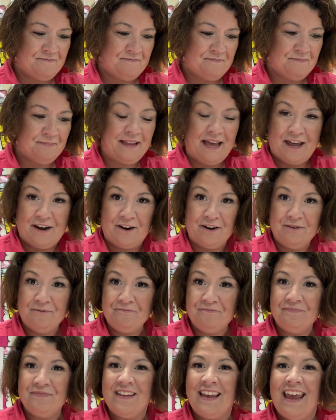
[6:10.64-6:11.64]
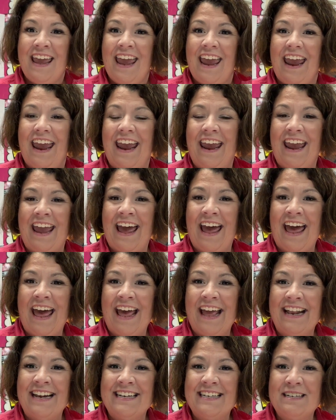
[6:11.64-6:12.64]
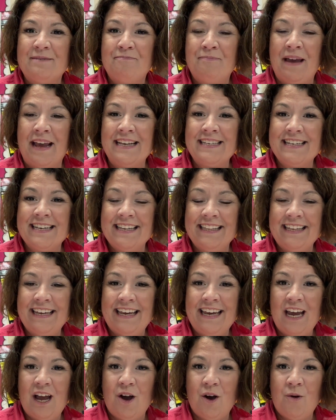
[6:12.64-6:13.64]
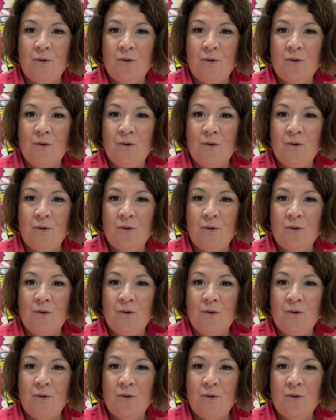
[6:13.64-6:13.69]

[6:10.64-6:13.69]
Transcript: planner, and basically